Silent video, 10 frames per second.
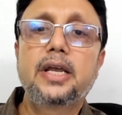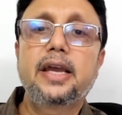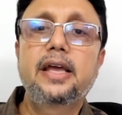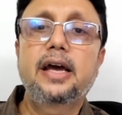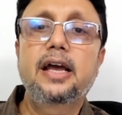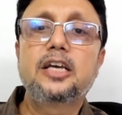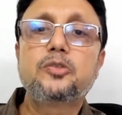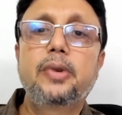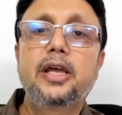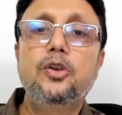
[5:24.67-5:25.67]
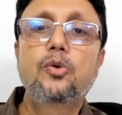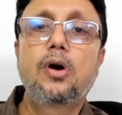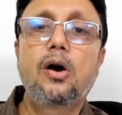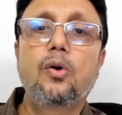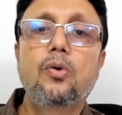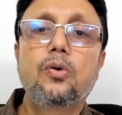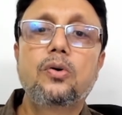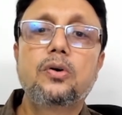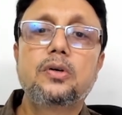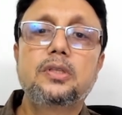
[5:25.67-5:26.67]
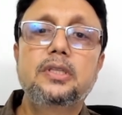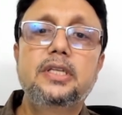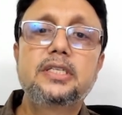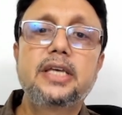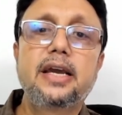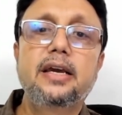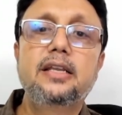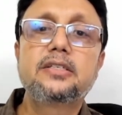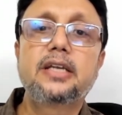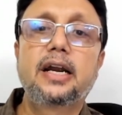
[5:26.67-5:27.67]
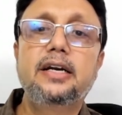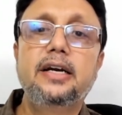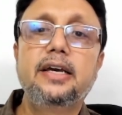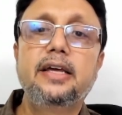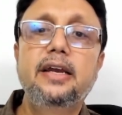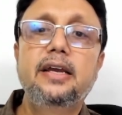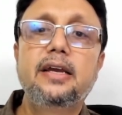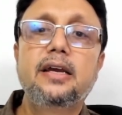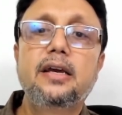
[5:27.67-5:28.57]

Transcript: But again, I'll explain you how. This angle is 90 degree